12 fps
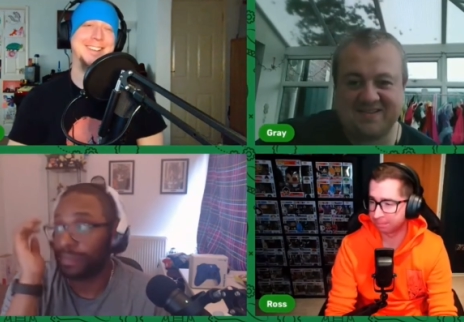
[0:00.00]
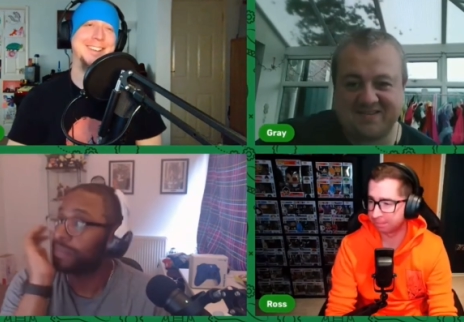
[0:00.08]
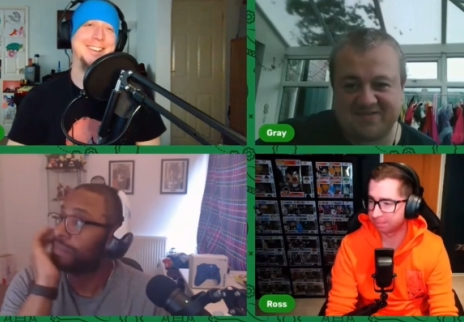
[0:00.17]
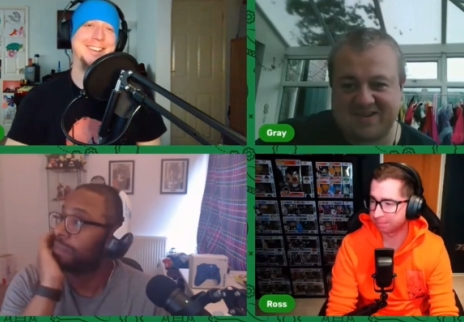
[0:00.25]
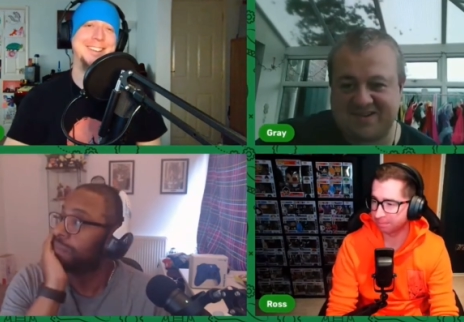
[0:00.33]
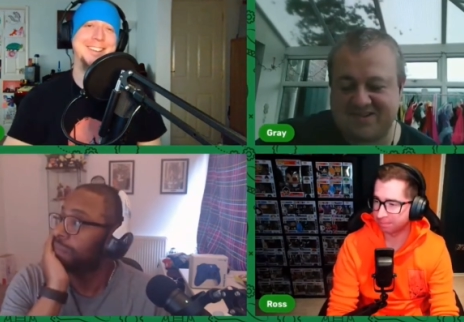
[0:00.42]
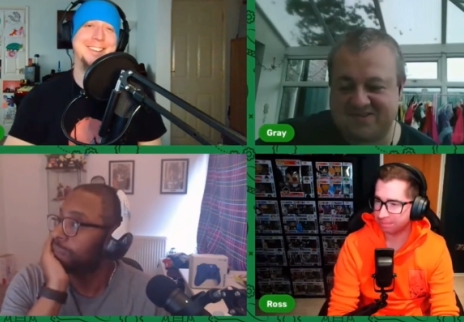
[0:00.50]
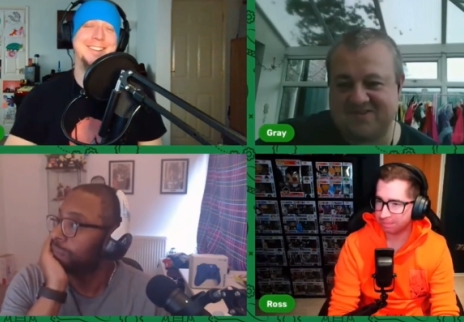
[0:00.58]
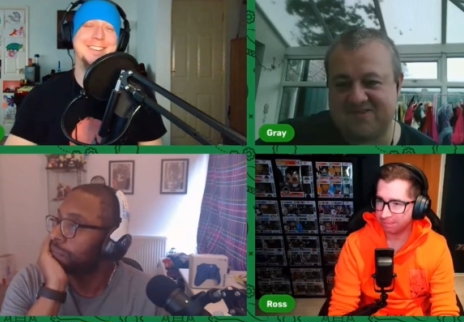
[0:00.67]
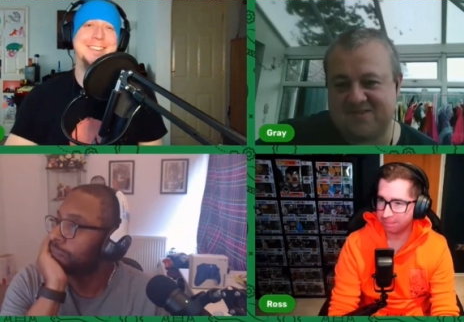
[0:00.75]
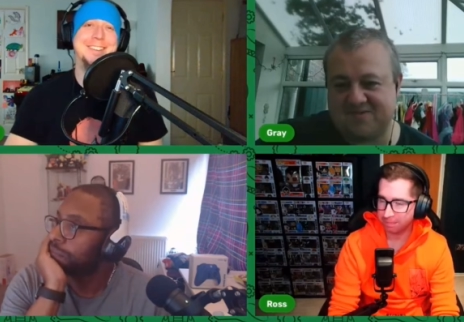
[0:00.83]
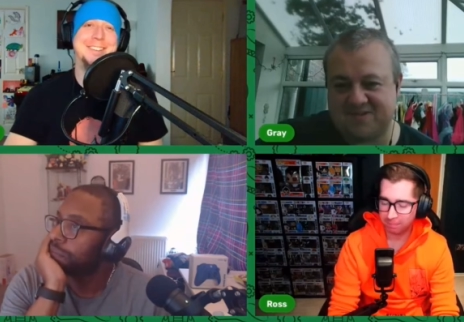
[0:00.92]
Speaker 1: where you saw
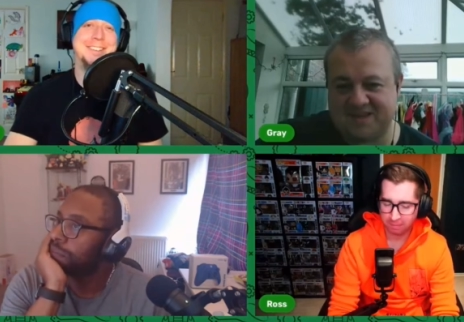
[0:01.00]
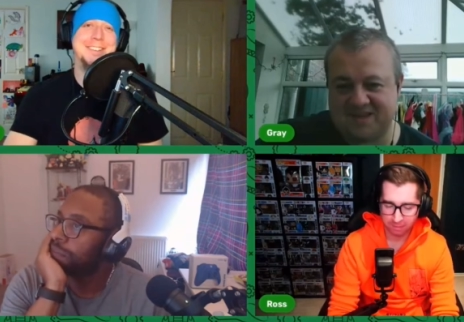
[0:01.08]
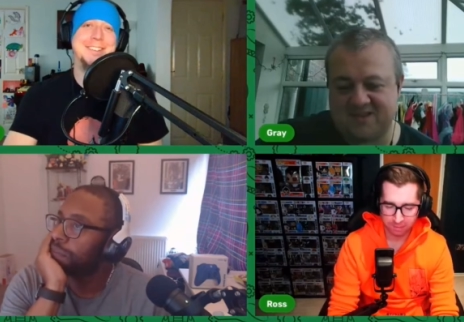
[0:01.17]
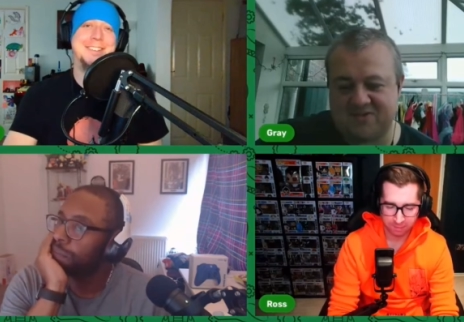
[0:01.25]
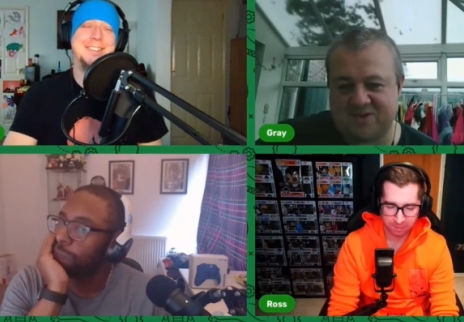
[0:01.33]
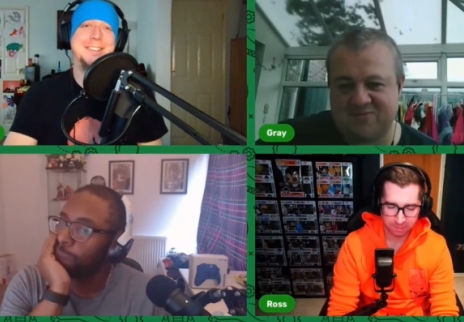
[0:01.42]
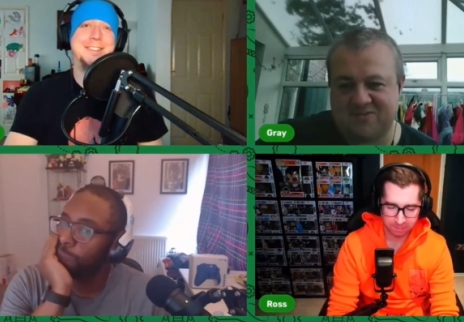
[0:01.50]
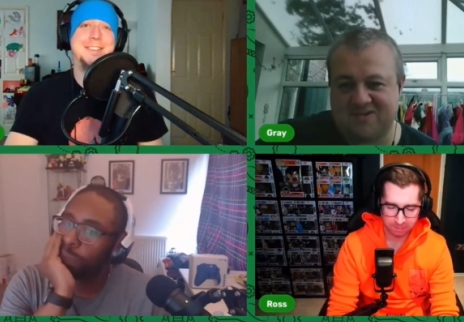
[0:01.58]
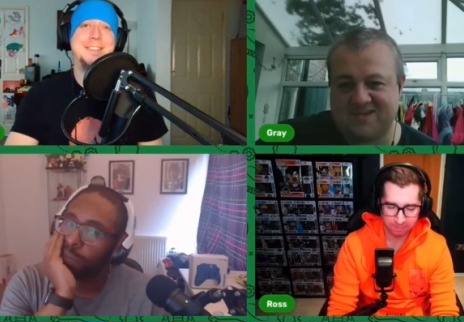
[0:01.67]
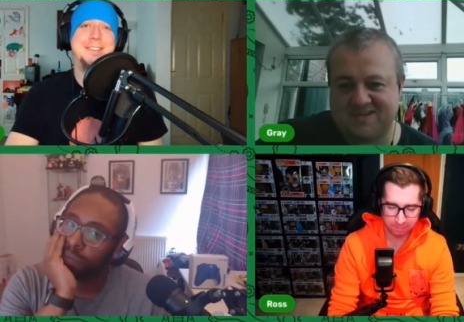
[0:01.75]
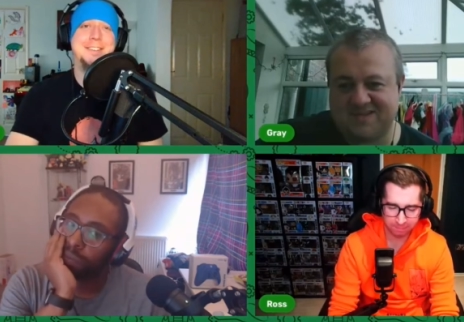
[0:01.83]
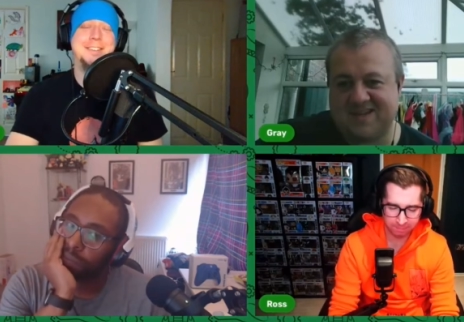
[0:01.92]
the what the other one
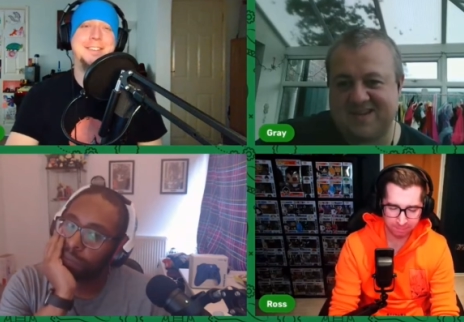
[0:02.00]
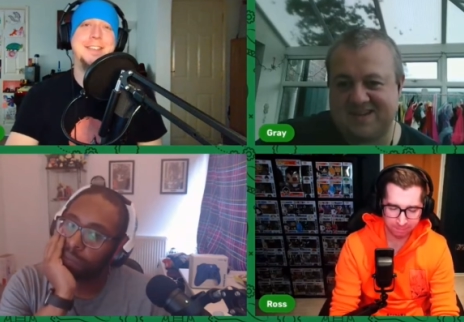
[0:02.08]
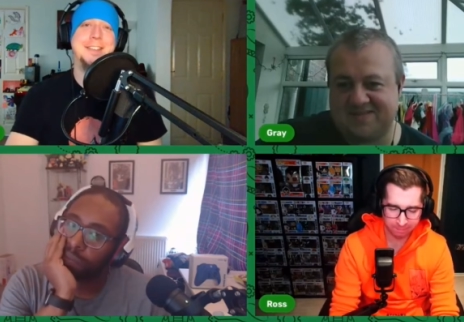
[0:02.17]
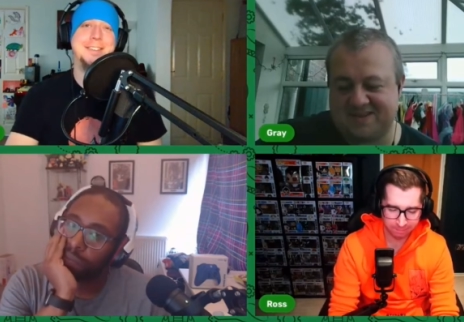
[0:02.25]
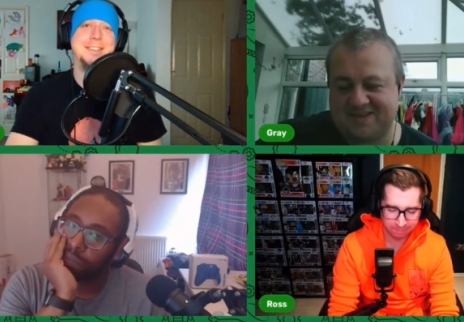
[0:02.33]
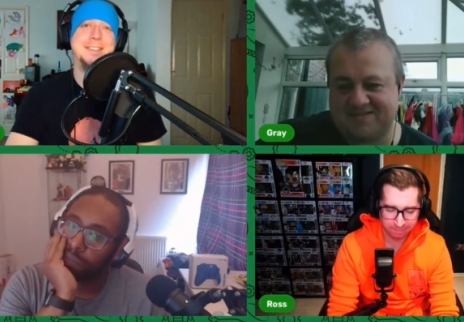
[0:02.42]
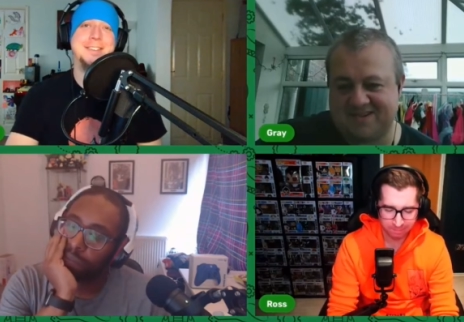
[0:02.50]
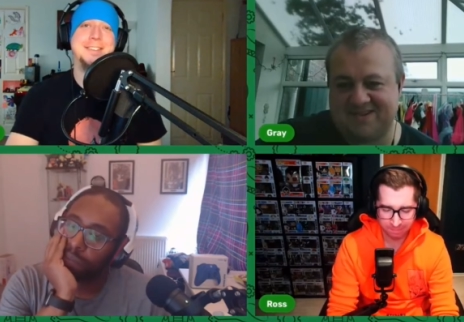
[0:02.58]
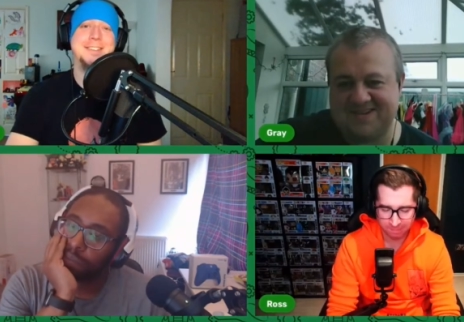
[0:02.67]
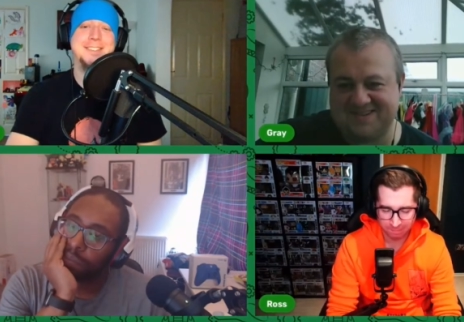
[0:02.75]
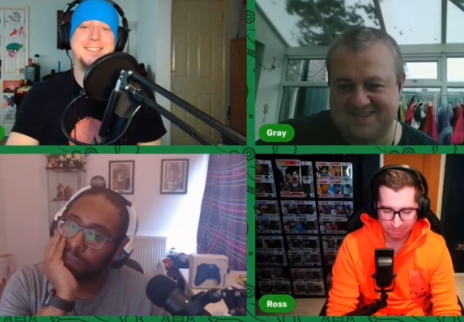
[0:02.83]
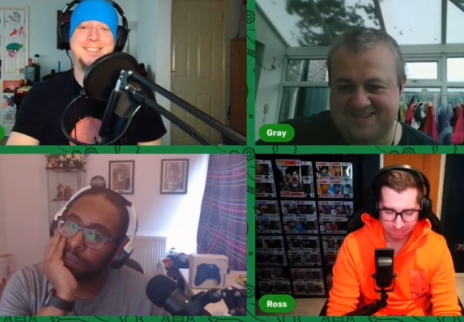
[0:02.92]
was, that definitely
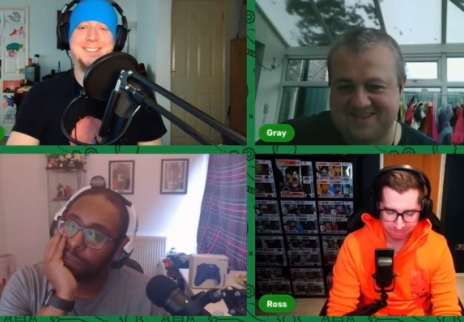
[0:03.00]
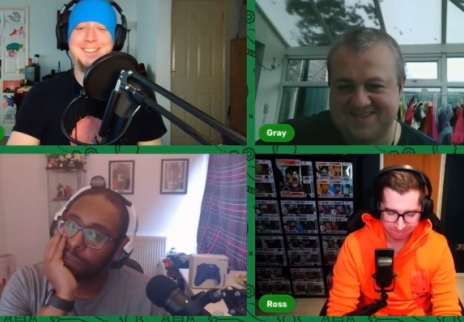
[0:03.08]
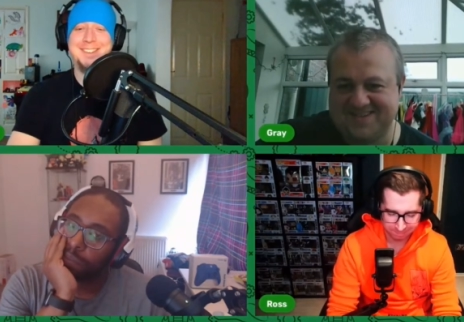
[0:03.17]
was.